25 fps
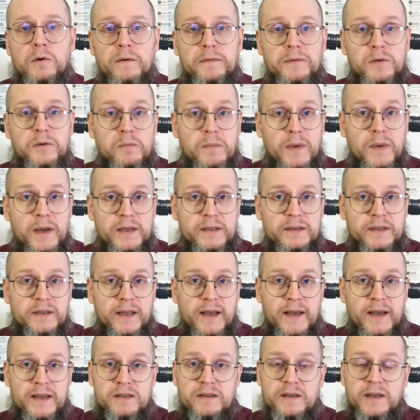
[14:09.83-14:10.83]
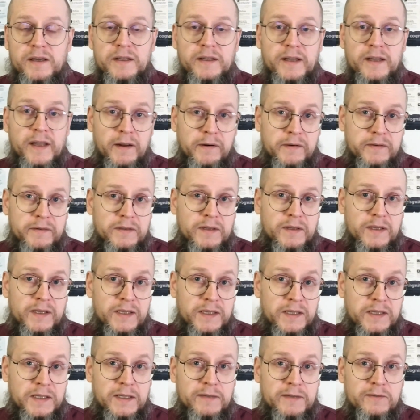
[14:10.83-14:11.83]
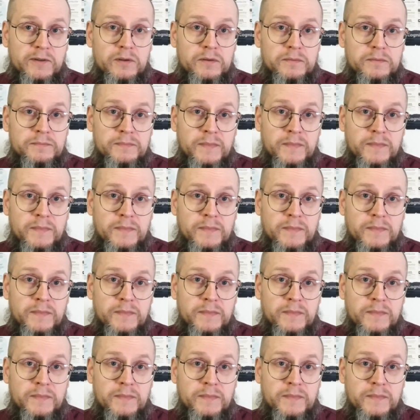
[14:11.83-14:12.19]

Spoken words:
humanity as inherently evil,